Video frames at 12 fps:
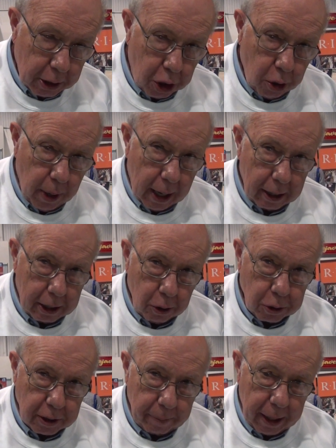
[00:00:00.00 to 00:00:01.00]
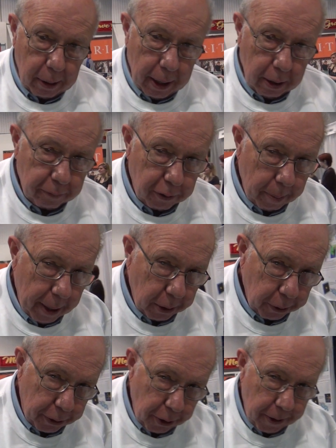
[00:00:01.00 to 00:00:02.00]
QR codes have been around for
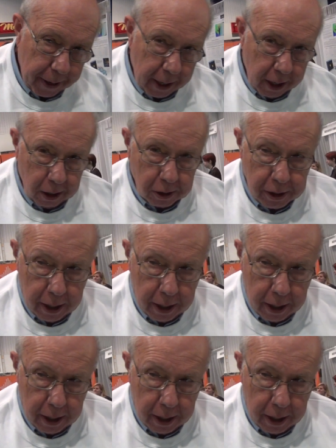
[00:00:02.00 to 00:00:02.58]
about 30 years.